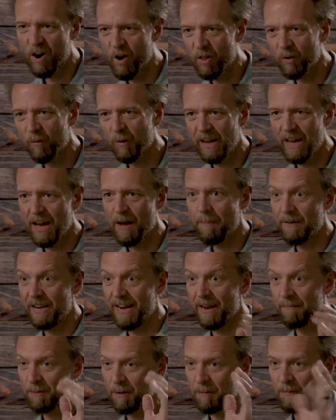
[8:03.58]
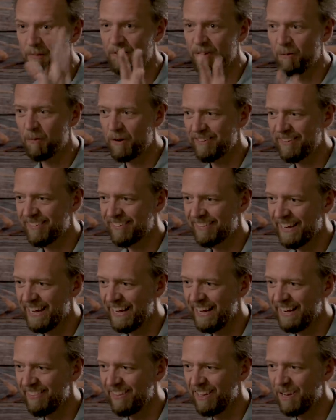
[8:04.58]
all the way up, and I purposely wasn't
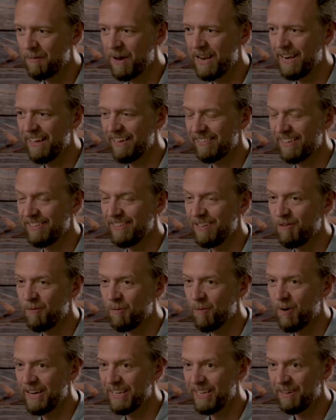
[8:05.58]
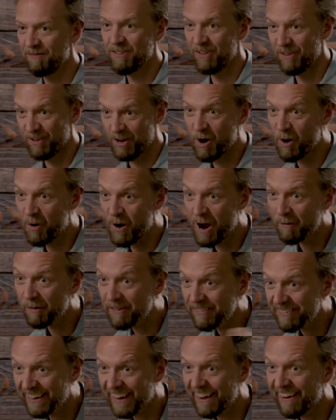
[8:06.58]
saying anything about it because I didn't want him to know I
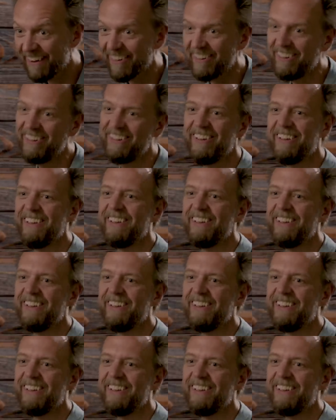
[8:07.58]
was scared.